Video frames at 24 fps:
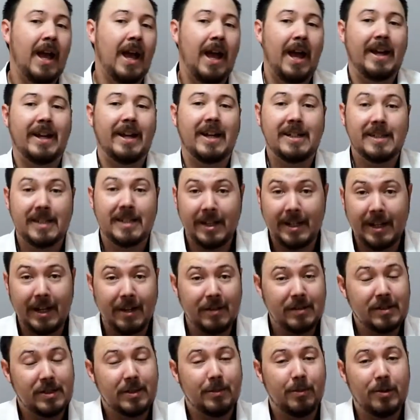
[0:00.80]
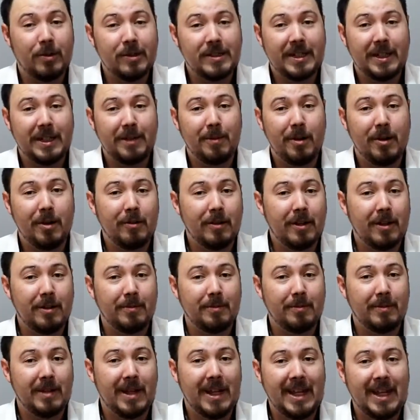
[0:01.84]
Hey guys, how you going? It's your boy Timo and
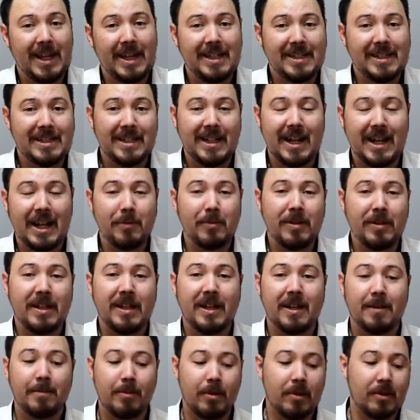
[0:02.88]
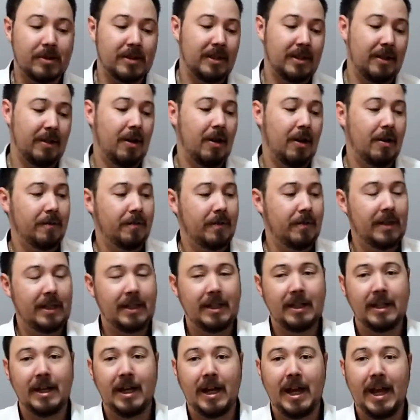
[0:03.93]
I'm here today with the unboxing of
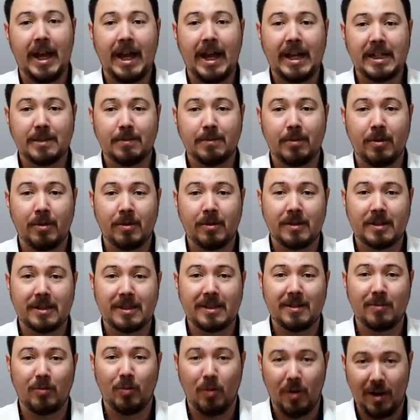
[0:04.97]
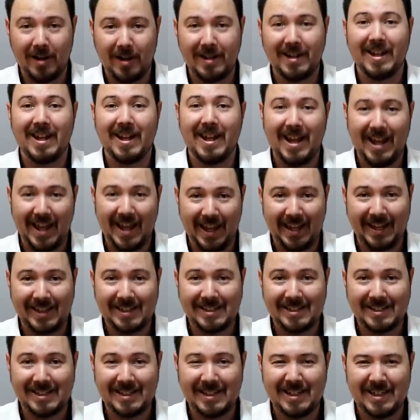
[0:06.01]
the Xbox One
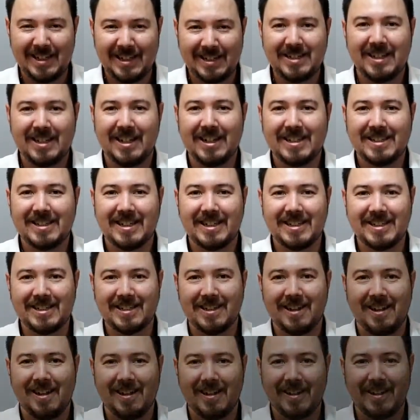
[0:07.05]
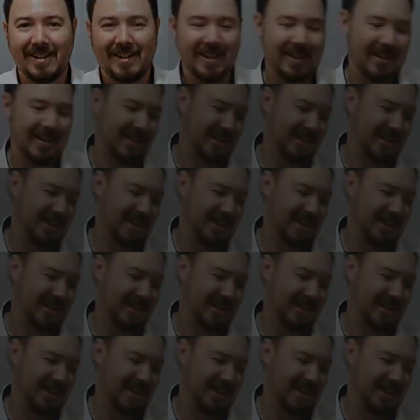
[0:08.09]
X. So let's get started.